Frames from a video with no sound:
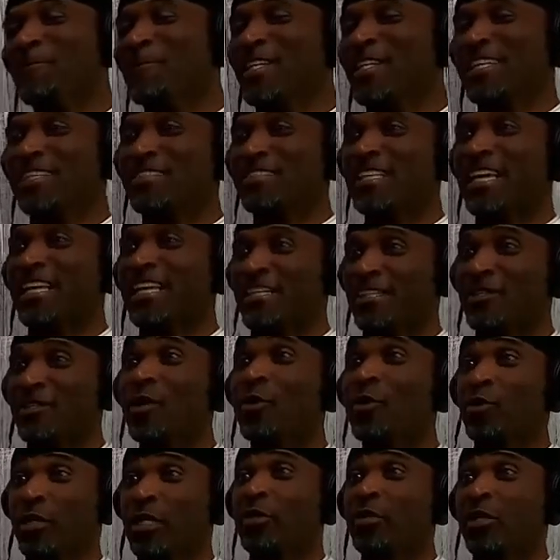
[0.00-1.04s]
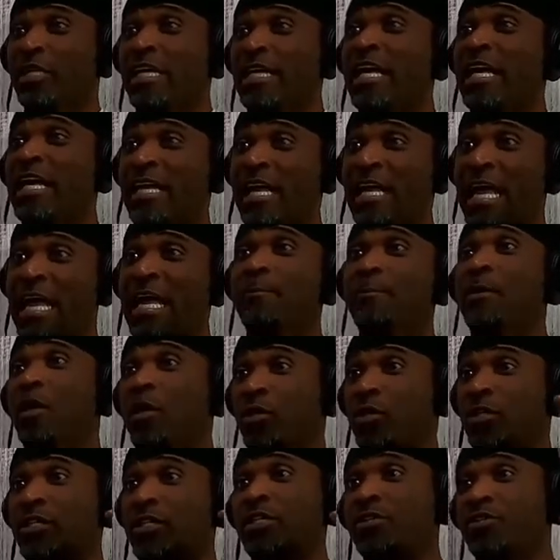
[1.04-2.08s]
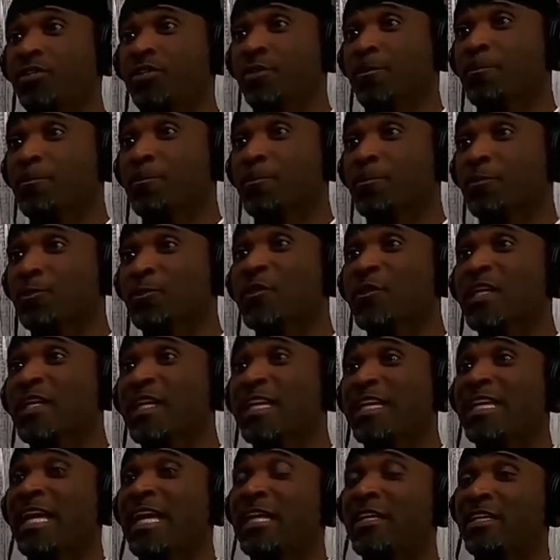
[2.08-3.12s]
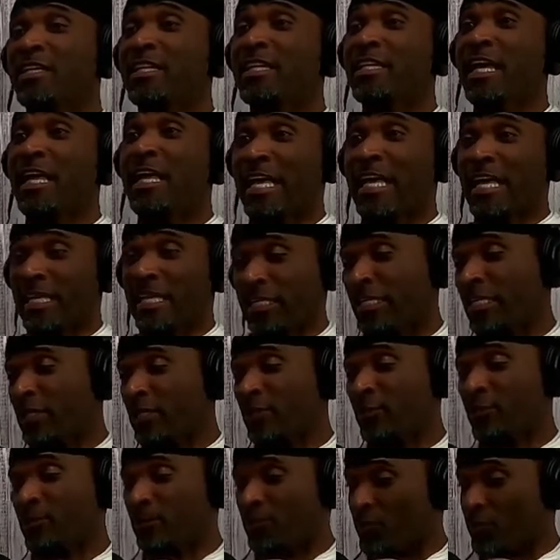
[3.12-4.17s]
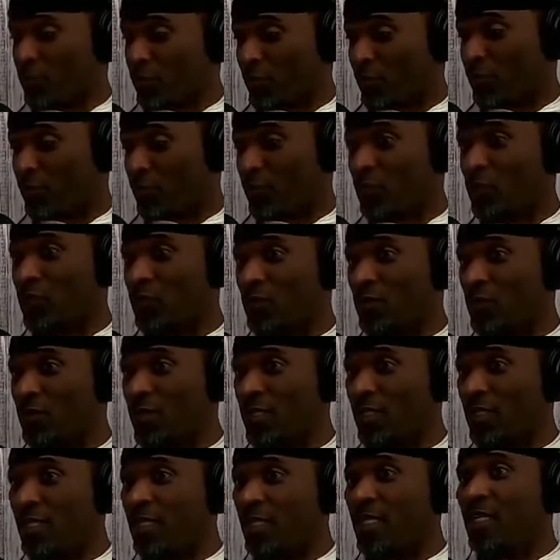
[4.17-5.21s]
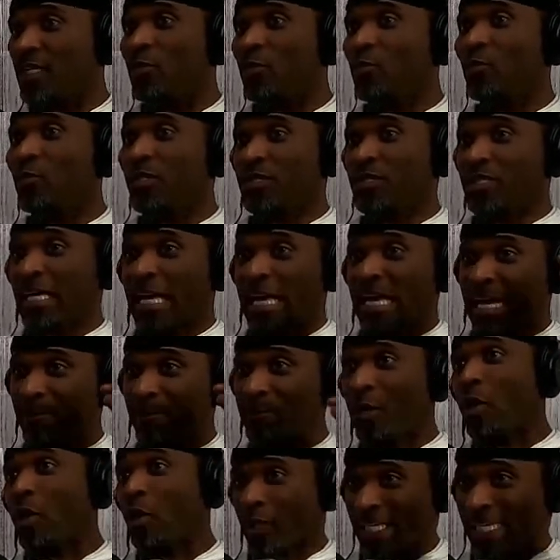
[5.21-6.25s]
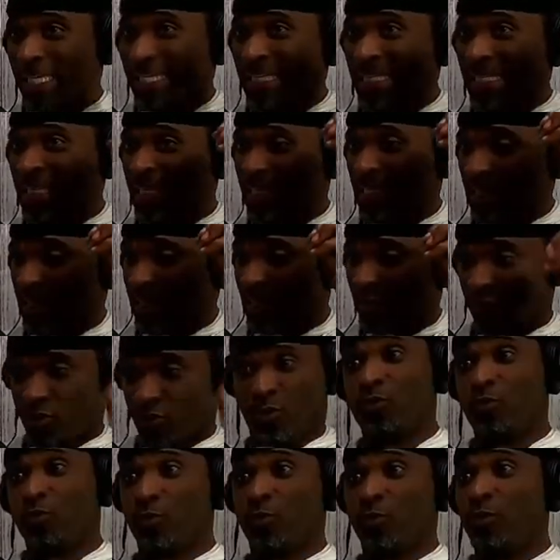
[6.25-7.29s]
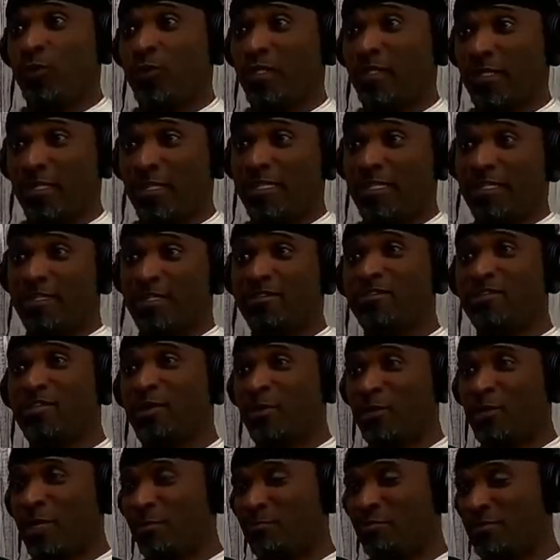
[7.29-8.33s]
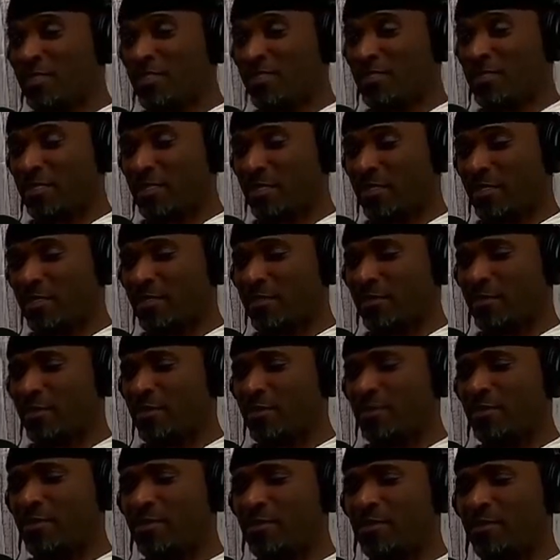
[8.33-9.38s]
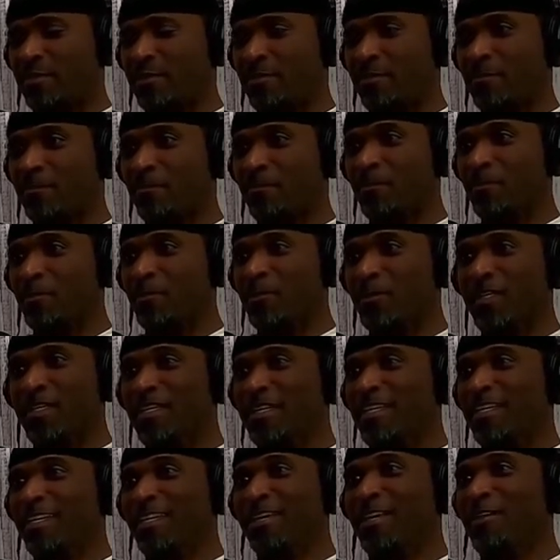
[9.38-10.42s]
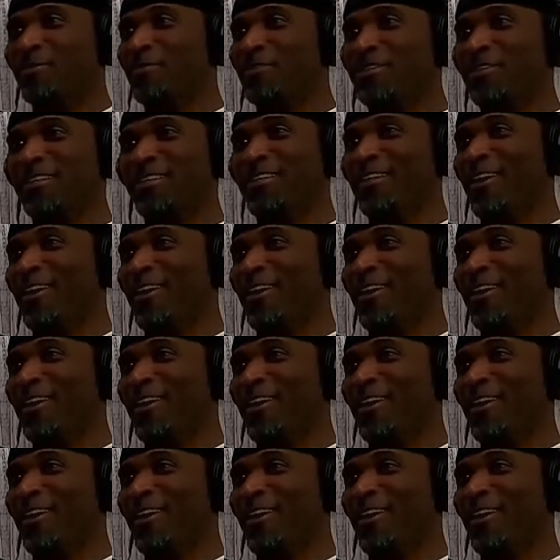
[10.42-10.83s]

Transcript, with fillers: but it's like no, literally, he had an eyeball. Lizard shoe. shoes on. He had he had alligator shoes. Oh wow! With the eyeball in the shoe. Oh my god! So I'm just like somebody forgot to take that out. Um,